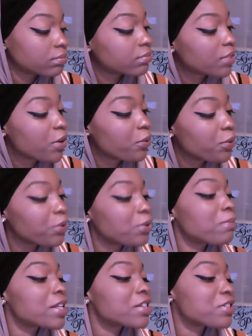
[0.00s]

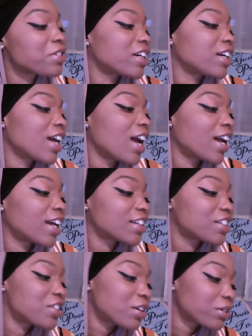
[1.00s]
Rudimentary and
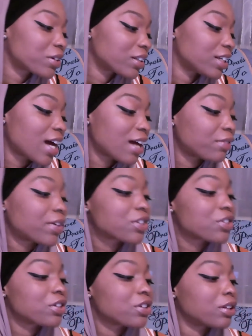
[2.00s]
generally
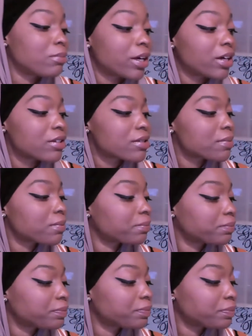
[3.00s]
non-functional in males.
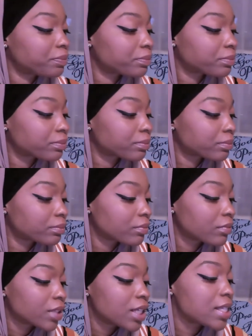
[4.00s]

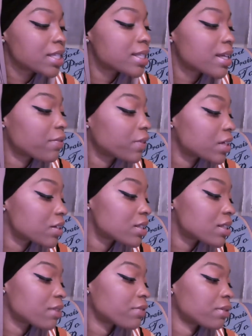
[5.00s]
These definitions
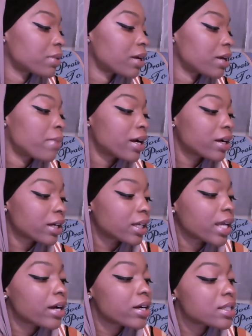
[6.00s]
are from the American
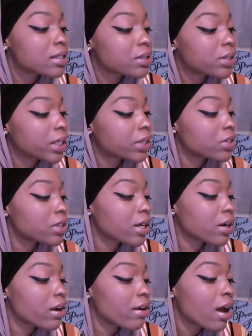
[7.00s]
Heritage
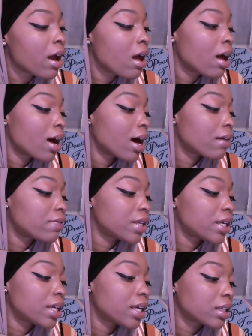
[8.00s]
Dictionary of the
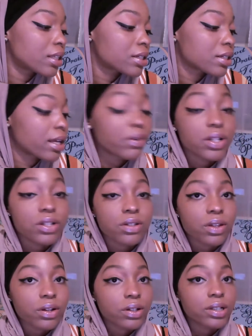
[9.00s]
English Language,
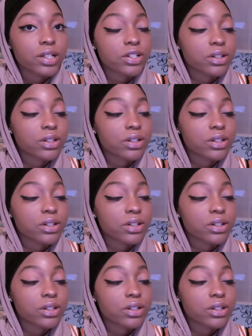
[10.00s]
3rd edition.